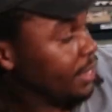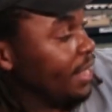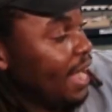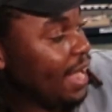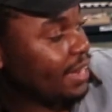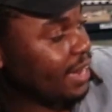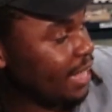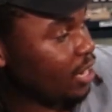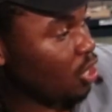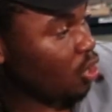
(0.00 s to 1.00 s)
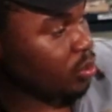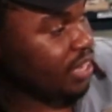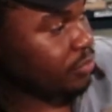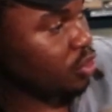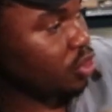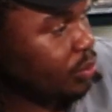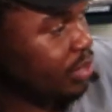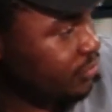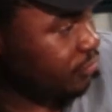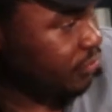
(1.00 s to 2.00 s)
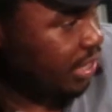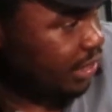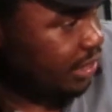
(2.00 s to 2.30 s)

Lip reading: And then all you have to do is feed